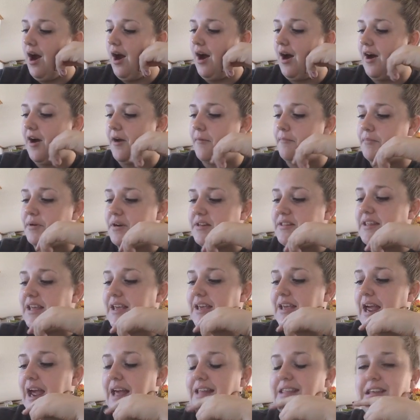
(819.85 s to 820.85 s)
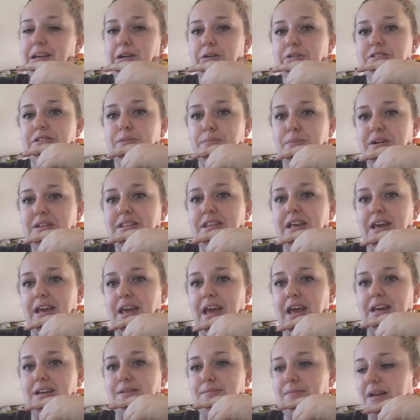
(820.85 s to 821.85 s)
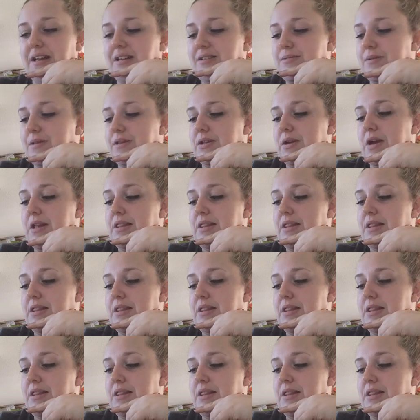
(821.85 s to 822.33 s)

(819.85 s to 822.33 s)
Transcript: I think it was the birthday cake, to be honest with you.